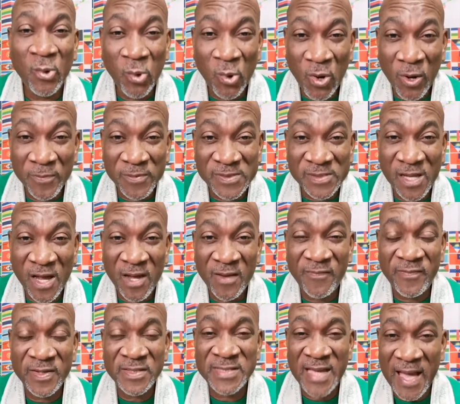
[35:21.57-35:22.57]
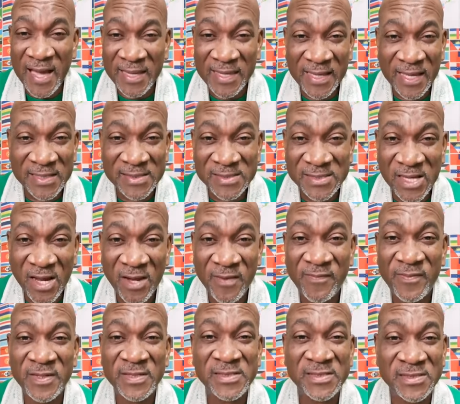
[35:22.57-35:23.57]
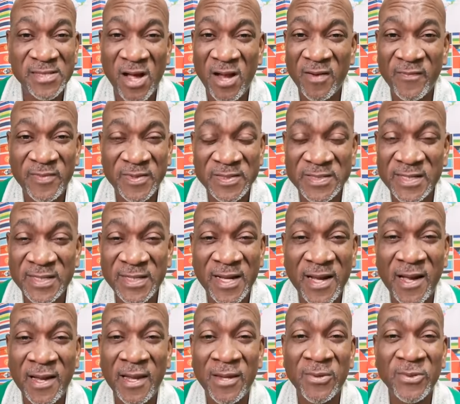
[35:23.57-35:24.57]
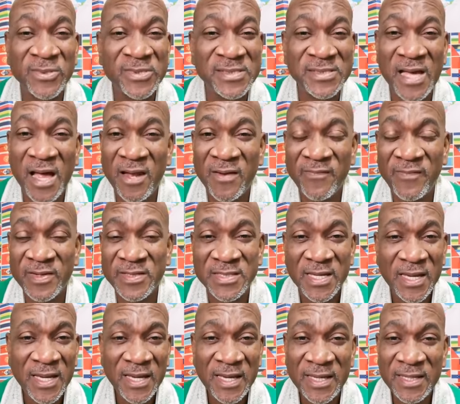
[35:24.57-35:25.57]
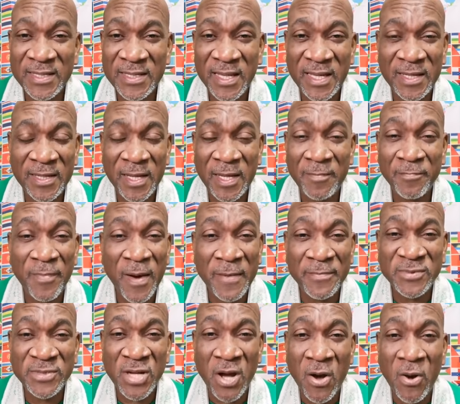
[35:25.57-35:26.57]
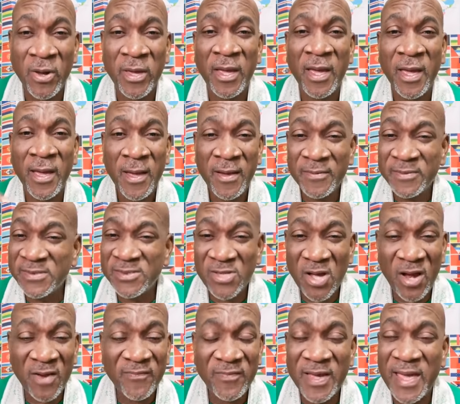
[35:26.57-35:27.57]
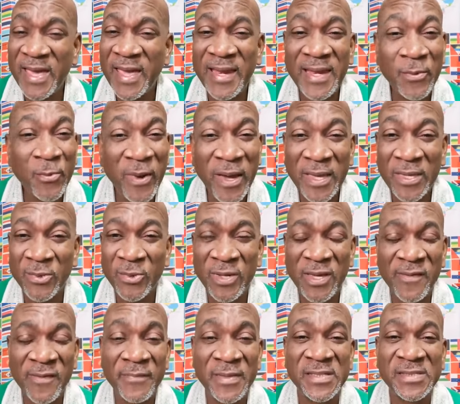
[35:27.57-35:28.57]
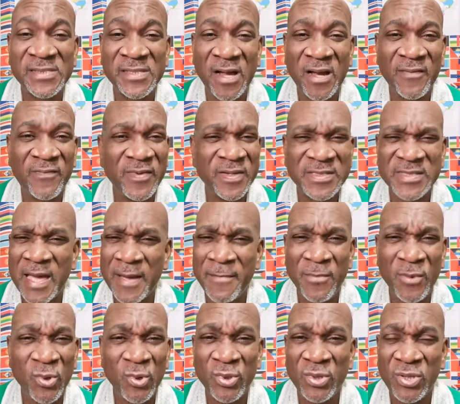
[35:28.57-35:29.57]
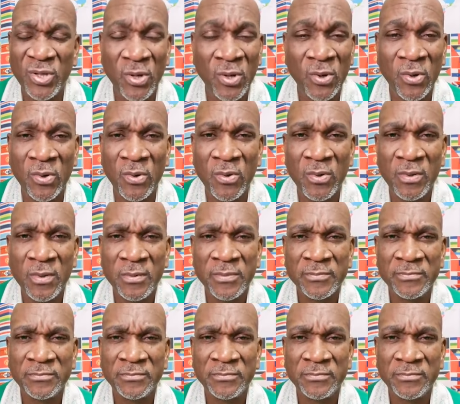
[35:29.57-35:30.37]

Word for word: Cook up saltfish, ackee and saltfish, saltfish in Kalalos, saltfish in, in, in Pap Chow, salt, any way you give me saltfish, I'm good to go.